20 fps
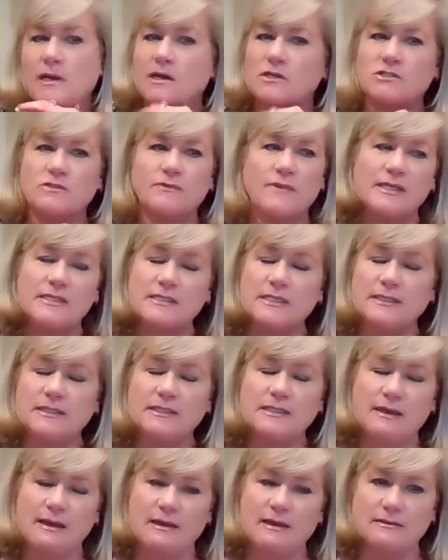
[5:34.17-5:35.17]
So that's not
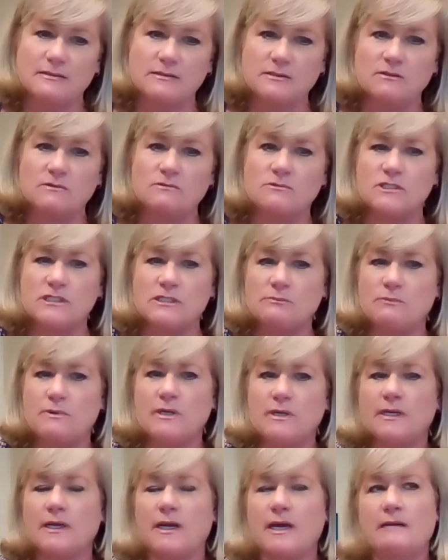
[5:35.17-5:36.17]
the case. So just
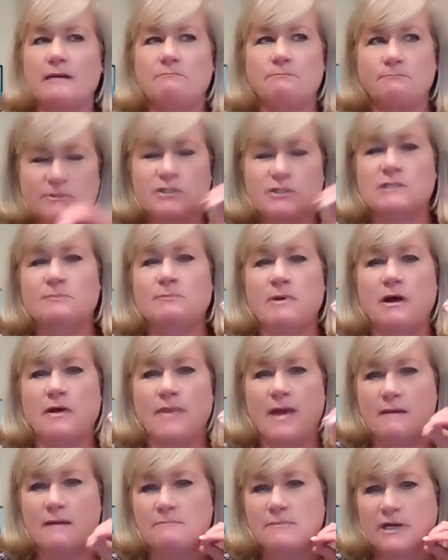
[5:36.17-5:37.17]
wanted to kind of dispel
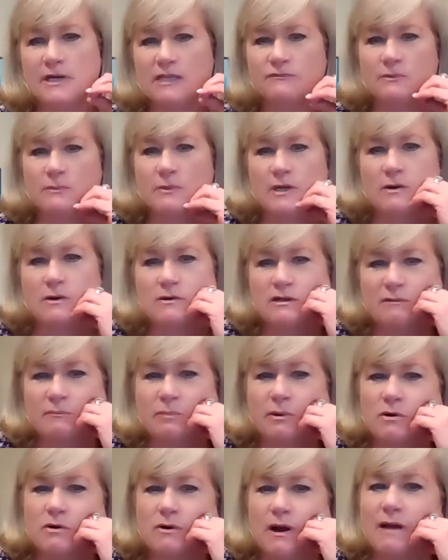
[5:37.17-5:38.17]
that myth before we go into the
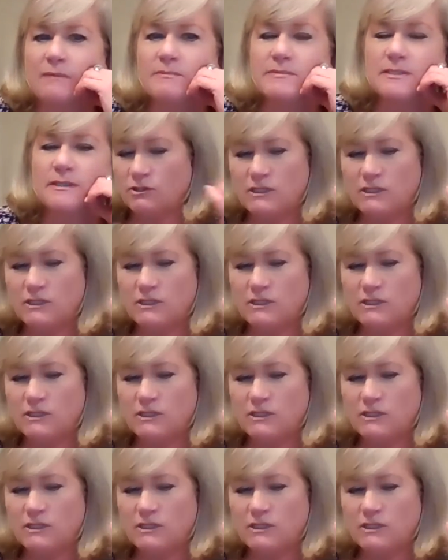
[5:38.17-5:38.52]
programs.